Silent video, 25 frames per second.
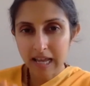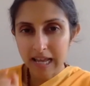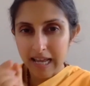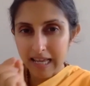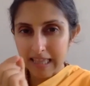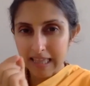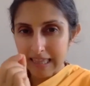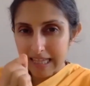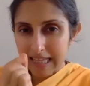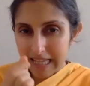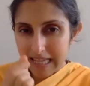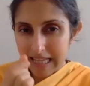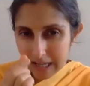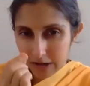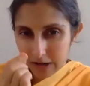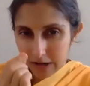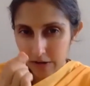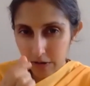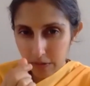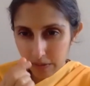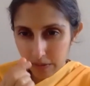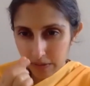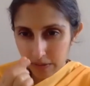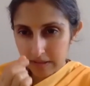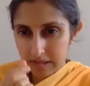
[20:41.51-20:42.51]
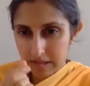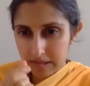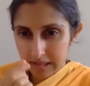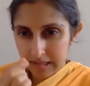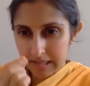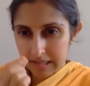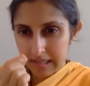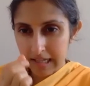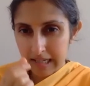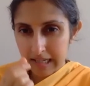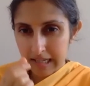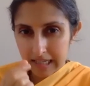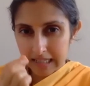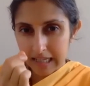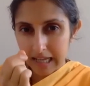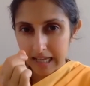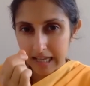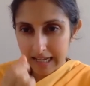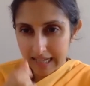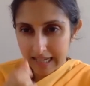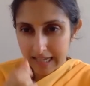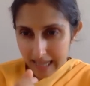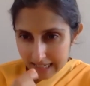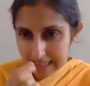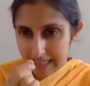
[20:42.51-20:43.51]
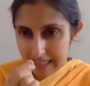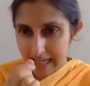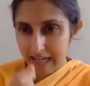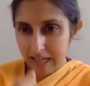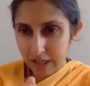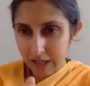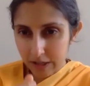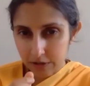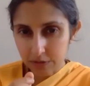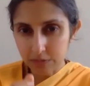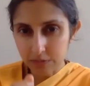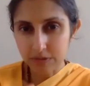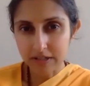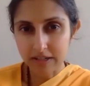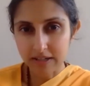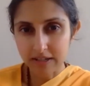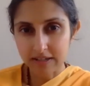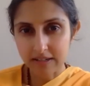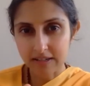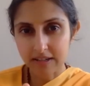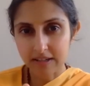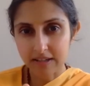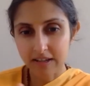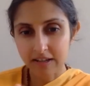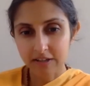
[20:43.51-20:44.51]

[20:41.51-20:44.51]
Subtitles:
and the ego is again diluted.